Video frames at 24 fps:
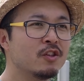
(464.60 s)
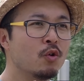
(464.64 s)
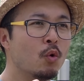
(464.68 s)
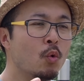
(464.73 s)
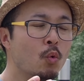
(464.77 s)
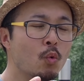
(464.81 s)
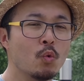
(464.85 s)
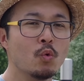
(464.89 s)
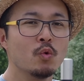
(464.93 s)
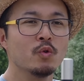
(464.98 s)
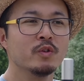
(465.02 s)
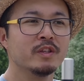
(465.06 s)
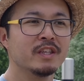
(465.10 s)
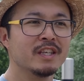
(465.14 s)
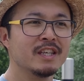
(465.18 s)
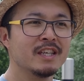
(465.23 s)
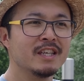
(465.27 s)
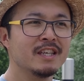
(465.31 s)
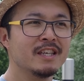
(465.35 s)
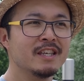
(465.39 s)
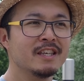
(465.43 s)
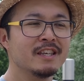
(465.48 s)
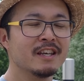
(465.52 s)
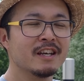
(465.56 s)
all
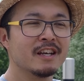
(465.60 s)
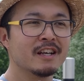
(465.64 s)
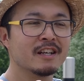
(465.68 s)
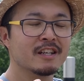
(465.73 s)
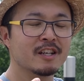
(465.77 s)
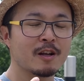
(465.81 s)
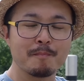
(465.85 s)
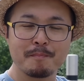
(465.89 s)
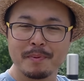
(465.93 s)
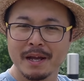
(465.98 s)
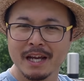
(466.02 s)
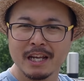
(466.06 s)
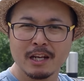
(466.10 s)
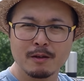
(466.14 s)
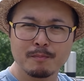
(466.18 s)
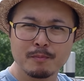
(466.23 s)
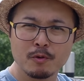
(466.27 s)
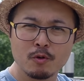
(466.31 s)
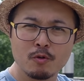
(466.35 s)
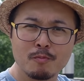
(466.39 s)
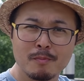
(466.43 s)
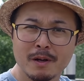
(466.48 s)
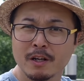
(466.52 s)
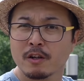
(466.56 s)
the
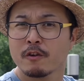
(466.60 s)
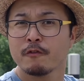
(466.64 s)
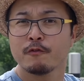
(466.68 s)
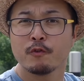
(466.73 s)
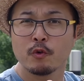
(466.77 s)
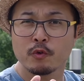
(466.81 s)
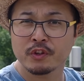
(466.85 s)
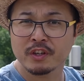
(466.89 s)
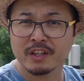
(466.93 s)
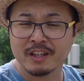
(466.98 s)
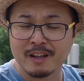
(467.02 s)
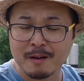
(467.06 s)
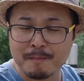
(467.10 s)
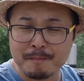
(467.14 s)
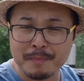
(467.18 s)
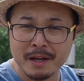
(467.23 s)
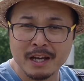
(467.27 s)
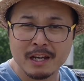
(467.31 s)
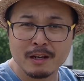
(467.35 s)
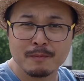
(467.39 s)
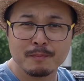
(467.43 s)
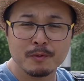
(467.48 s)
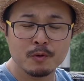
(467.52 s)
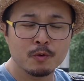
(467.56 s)
compatible Micro Four Thirds
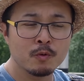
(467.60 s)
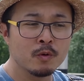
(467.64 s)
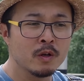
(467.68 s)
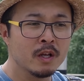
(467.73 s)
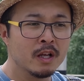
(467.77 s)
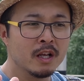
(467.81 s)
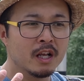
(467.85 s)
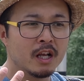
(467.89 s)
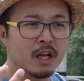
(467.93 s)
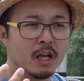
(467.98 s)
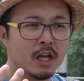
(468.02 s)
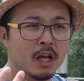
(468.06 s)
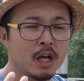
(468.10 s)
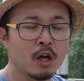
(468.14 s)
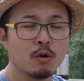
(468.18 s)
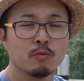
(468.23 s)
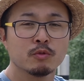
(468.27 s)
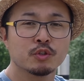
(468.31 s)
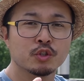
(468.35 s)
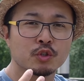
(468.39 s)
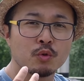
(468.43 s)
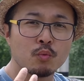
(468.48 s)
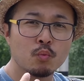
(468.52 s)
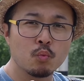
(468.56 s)
compatible
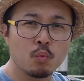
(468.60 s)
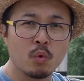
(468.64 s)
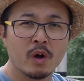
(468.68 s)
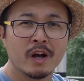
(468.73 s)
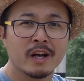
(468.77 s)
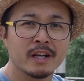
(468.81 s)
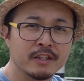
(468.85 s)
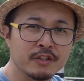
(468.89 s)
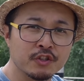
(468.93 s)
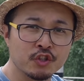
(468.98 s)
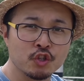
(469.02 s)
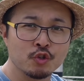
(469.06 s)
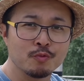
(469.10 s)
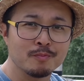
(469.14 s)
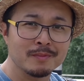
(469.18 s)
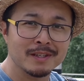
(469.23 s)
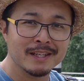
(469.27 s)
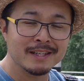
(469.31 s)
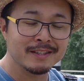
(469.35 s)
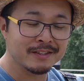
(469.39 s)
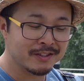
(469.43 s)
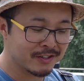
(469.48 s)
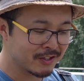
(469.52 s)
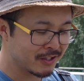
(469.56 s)
ultra wide zoom
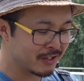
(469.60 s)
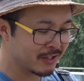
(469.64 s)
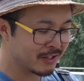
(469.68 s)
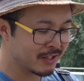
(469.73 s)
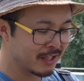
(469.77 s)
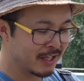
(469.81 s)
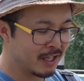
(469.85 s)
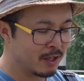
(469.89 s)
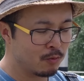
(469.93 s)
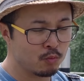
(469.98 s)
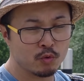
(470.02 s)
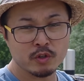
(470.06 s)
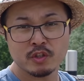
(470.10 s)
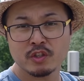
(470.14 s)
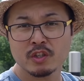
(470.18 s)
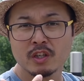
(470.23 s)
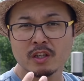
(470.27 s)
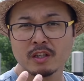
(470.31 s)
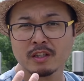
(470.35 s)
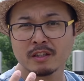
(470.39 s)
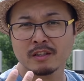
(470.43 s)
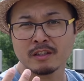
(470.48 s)
lenses, which,